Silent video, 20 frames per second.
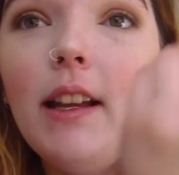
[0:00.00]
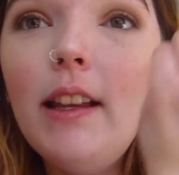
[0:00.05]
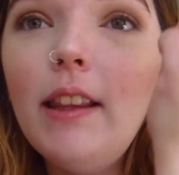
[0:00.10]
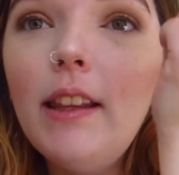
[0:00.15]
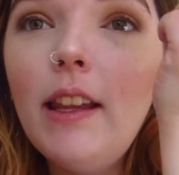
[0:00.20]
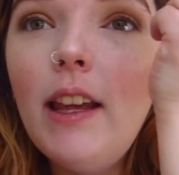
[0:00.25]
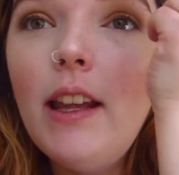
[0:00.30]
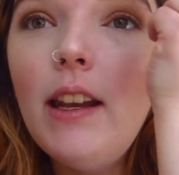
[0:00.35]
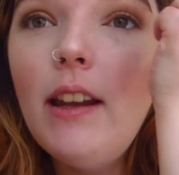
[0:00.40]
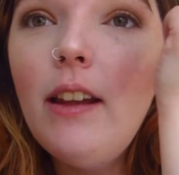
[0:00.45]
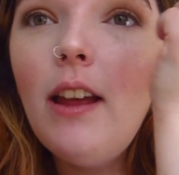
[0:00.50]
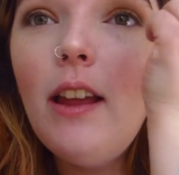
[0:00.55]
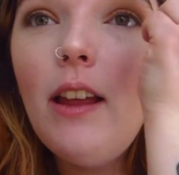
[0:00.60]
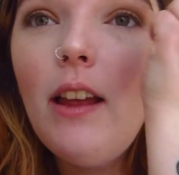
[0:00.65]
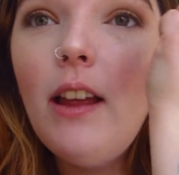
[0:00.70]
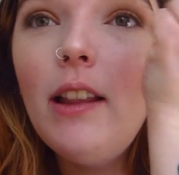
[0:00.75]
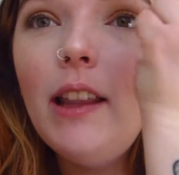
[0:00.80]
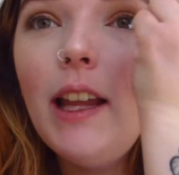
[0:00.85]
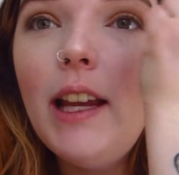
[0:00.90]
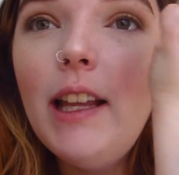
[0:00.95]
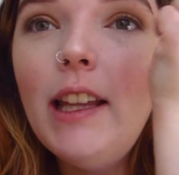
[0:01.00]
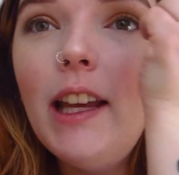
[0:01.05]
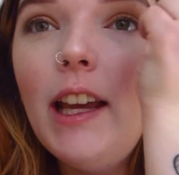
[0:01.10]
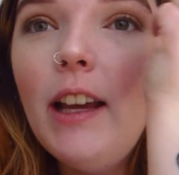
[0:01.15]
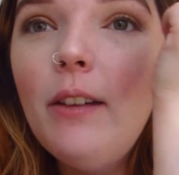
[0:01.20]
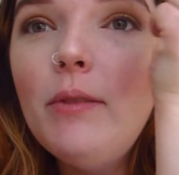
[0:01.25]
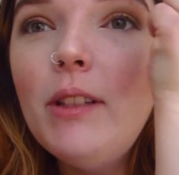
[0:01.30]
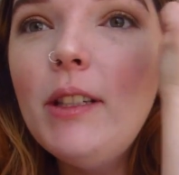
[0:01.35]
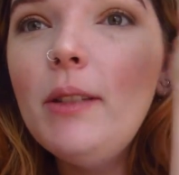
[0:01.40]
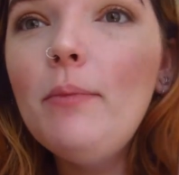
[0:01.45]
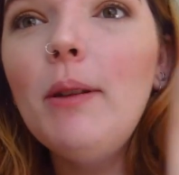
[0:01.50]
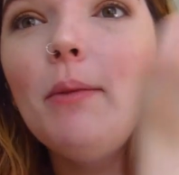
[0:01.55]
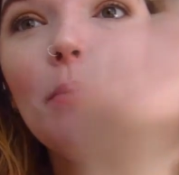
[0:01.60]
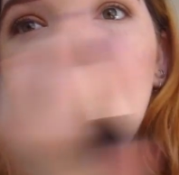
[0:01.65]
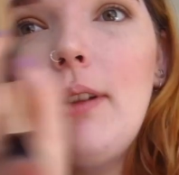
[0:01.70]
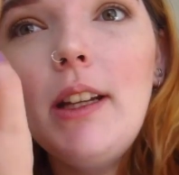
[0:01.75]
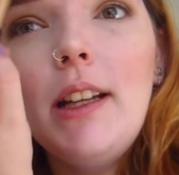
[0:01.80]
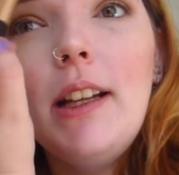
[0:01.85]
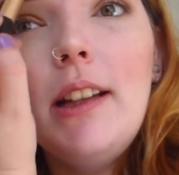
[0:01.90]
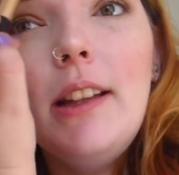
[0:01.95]
And then lately I've just been
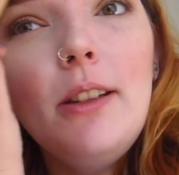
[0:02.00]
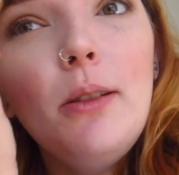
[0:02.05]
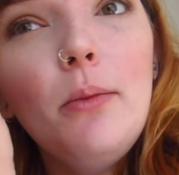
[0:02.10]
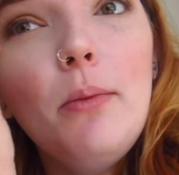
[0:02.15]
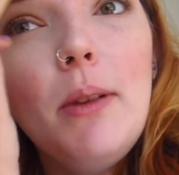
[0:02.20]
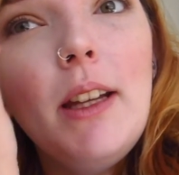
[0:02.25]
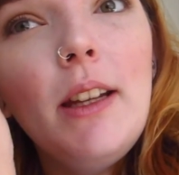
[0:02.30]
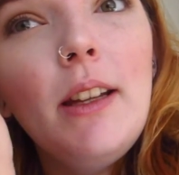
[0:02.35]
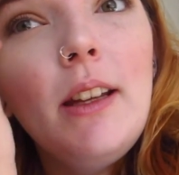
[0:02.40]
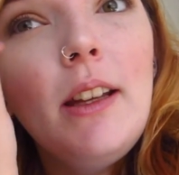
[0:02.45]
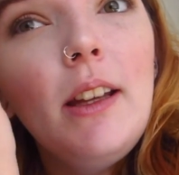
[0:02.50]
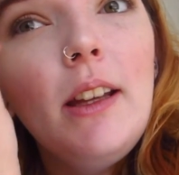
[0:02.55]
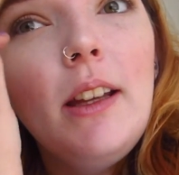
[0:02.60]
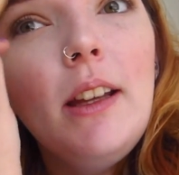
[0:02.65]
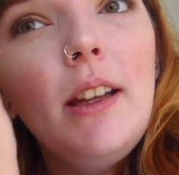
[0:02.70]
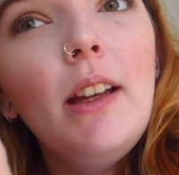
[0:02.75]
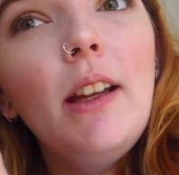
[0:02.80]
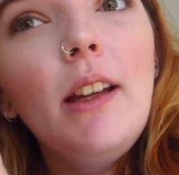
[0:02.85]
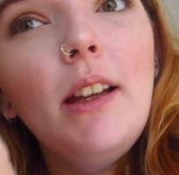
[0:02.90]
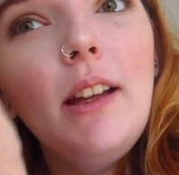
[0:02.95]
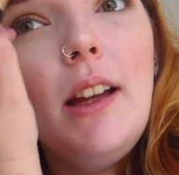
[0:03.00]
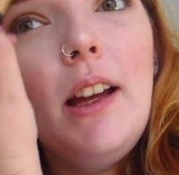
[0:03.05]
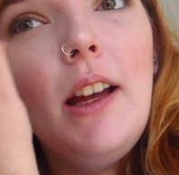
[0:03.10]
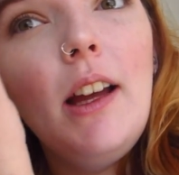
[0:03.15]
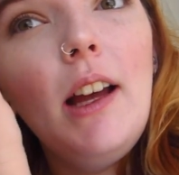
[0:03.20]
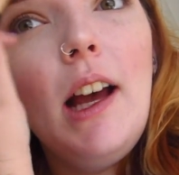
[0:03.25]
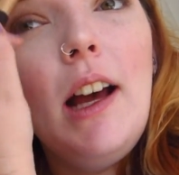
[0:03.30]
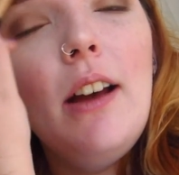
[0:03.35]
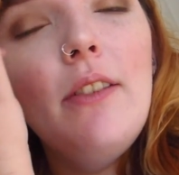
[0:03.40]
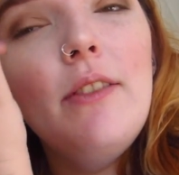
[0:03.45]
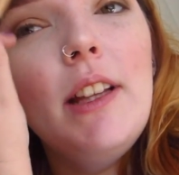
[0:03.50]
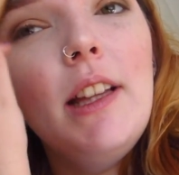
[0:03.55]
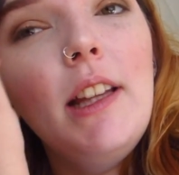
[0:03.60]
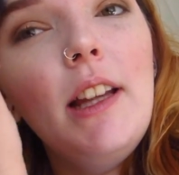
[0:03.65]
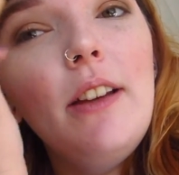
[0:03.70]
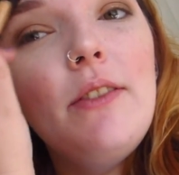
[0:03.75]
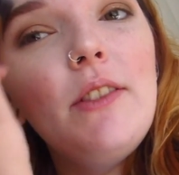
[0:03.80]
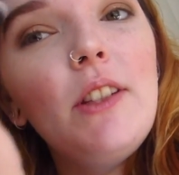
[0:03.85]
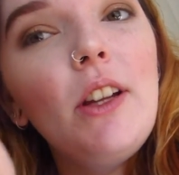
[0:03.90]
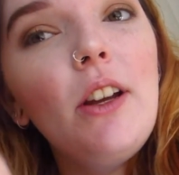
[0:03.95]
putting a little bit of the
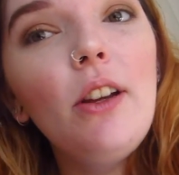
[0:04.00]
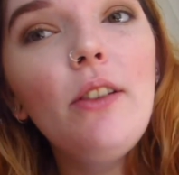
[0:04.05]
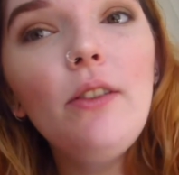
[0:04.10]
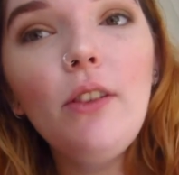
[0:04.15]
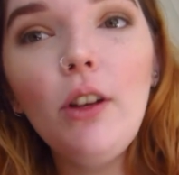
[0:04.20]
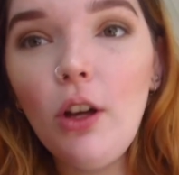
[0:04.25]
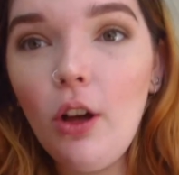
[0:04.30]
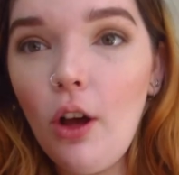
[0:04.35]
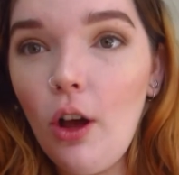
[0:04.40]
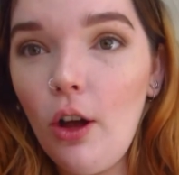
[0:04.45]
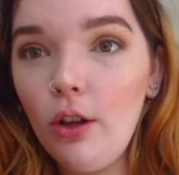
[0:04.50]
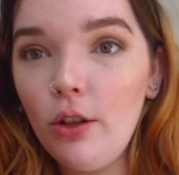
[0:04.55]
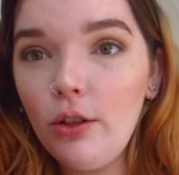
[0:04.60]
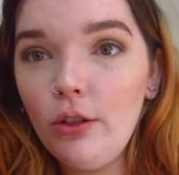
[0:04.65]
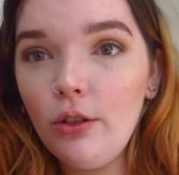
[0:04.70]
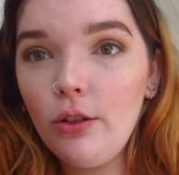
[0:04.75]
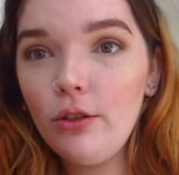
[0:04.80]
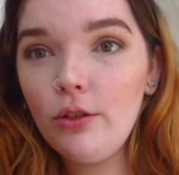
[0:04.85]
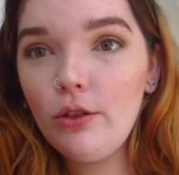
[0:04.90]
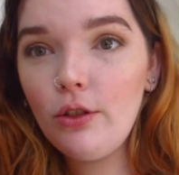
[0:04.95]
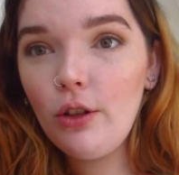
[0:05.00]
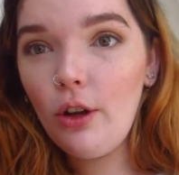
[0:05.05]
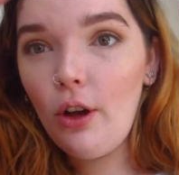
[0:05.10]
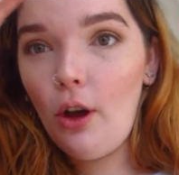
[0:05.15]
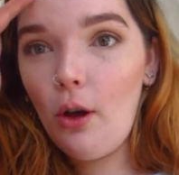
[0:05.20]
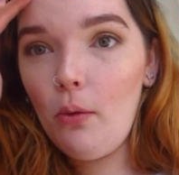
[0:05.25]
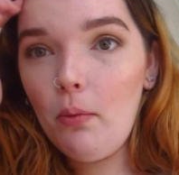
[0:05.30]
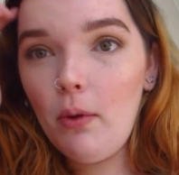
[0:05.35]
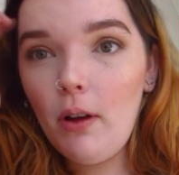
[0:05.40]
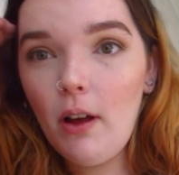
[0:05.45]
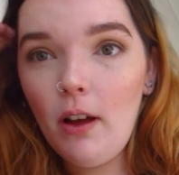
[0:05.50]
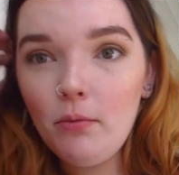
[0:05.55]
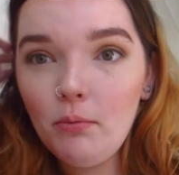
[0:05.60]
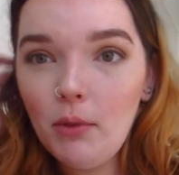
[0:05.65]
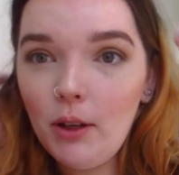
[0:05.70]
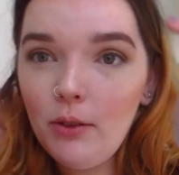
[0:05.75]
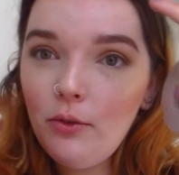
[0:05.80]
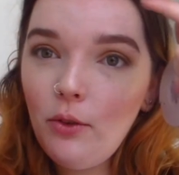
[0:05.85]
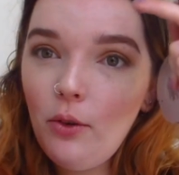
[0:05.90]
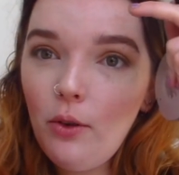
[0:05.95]
leftover on top of
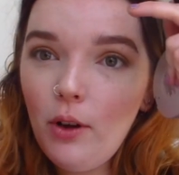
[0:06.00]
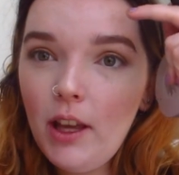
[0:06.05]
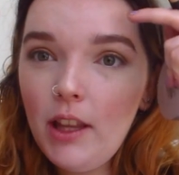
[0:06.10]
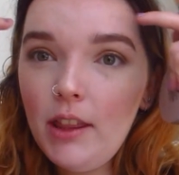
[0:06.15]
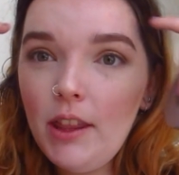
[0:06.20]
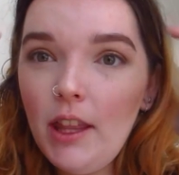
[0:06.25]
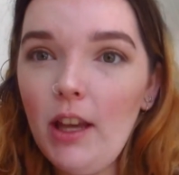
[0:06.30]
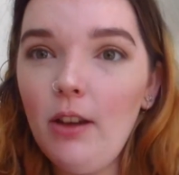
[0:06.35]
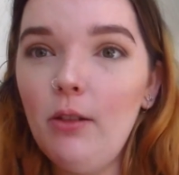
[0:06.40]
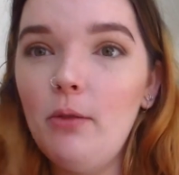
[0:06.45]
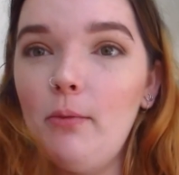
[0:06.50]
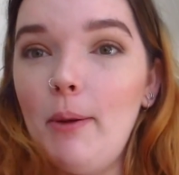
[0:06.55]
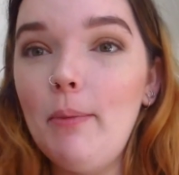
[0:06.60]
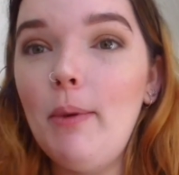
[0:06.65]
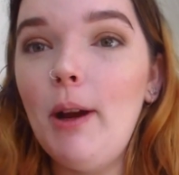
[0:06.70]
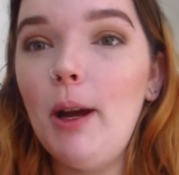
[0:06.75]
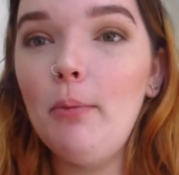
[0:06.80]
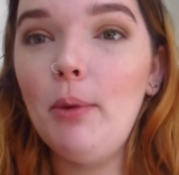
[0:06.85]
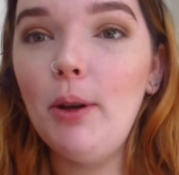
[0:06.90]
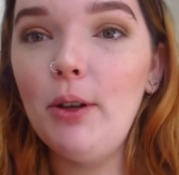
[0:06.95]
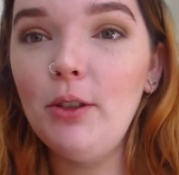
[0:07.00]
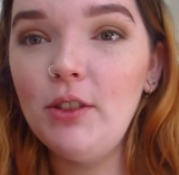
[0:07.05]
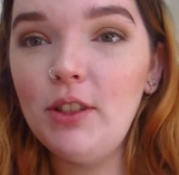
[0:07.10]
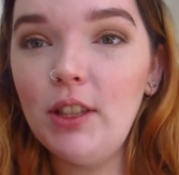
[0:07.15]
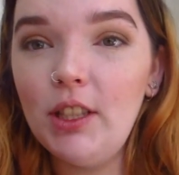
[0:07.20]
my forehead there, on my brow bones.